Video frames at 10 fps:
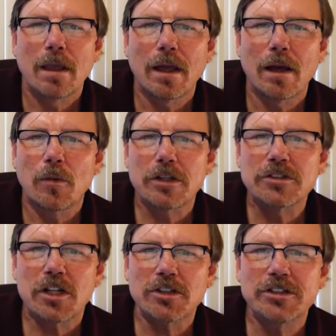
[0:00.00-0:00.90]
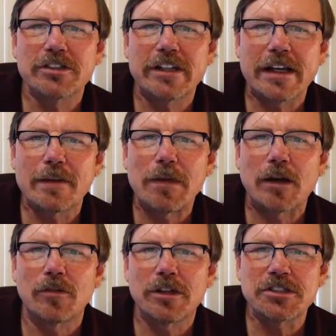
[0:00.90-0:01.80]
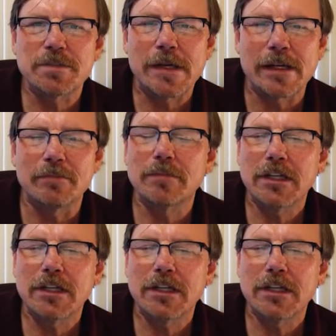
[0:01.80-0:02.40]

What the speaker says: And I want to talk to you today about wrist pain.